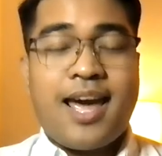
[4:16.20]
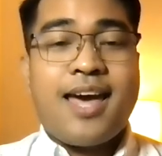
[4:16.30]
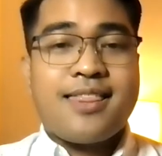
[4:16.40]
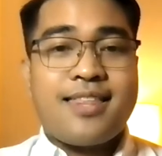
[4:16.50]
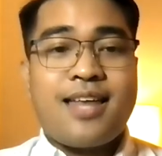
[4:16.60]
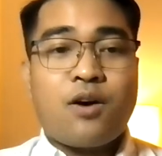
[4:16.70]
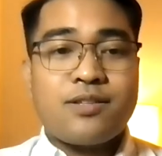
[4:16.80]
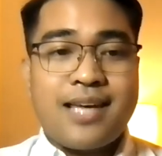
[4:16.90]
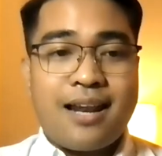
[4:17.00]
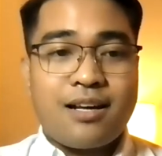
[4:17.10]
Then the
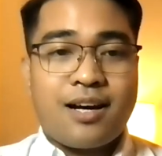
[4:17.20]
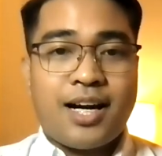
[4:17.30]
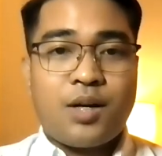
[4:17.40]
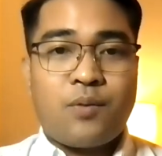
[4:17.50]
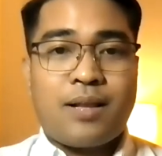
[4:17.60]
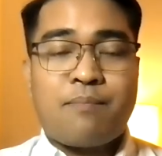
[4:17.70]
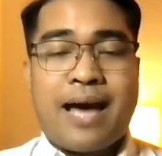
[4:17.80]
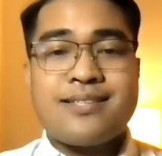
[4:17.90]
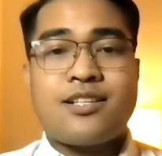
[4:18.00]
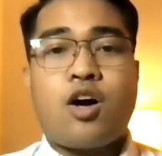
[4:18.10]
hotel guard will
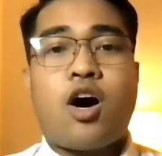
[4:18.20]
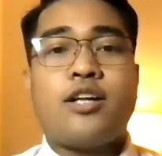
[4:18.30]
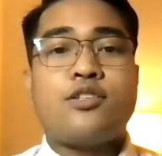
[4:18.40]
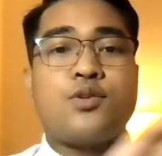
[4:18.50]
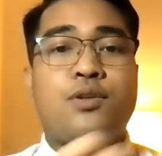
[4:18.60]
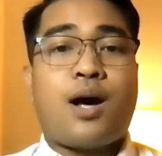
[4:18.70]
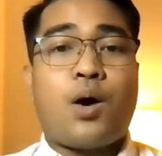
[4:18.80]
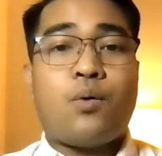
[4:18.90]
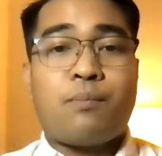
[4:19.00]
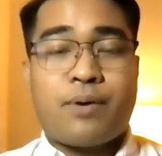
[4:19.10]
pass it on to the
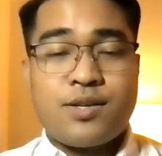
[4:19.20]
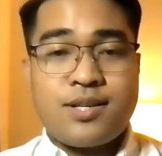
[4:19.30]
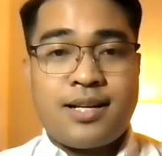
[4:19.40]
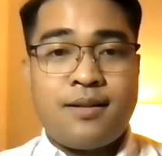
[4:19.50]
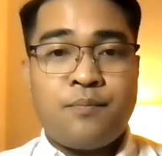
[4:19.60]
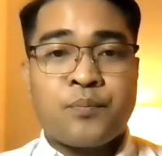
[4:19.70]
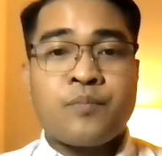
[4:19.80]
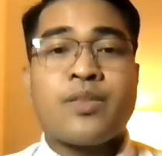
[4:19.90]
OWA personnel.